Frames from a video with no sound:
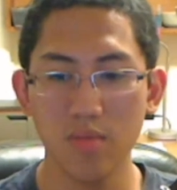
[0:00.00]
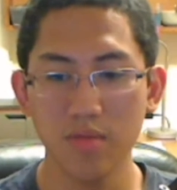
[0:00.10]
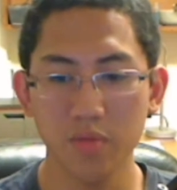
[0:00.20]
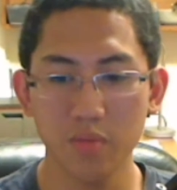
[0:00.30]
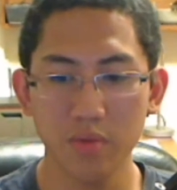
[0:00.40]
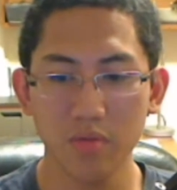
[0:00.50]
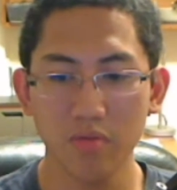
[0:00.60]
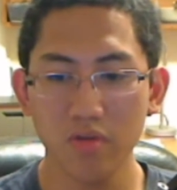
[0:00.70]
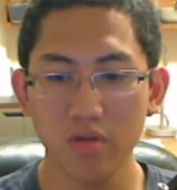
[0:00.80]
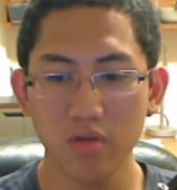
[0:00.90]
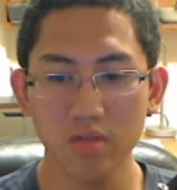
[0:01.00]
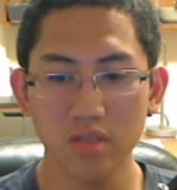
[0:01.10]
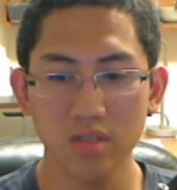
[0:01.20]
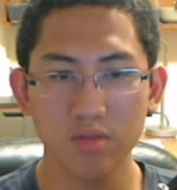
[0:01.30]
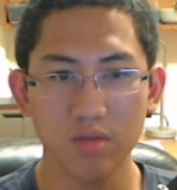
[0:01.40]
This won't be a review,
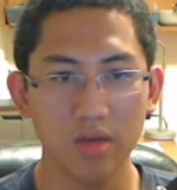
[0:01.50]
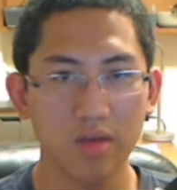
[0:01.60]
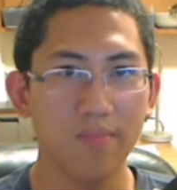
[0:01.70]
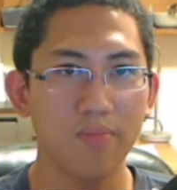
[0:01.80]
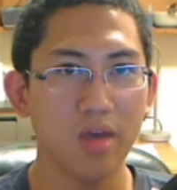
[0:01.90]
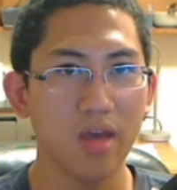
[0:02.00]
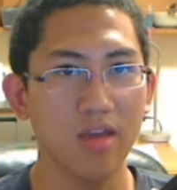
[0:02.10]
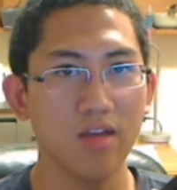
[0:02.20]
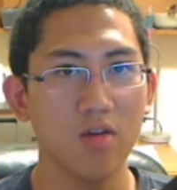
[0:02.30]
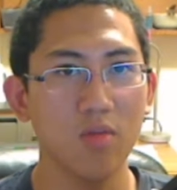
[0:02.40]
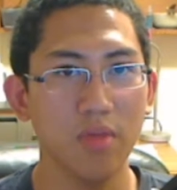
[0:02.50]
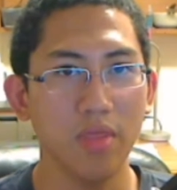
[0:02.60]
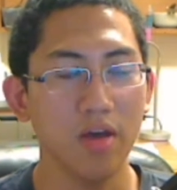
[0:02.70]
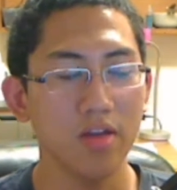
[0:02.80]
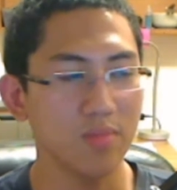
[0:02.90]
it's just like my open
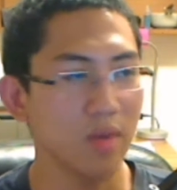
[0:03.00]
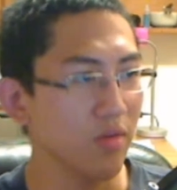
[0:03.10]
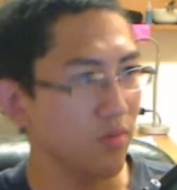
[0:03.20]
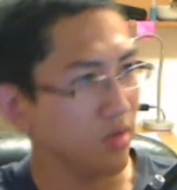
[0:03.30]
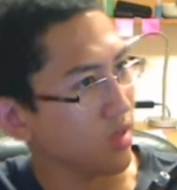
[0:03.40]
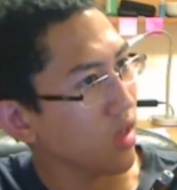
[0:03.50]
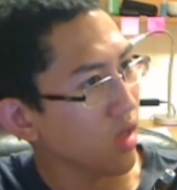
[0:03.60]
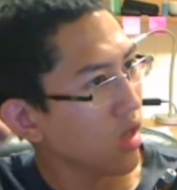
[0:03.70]
thoughts about it, really.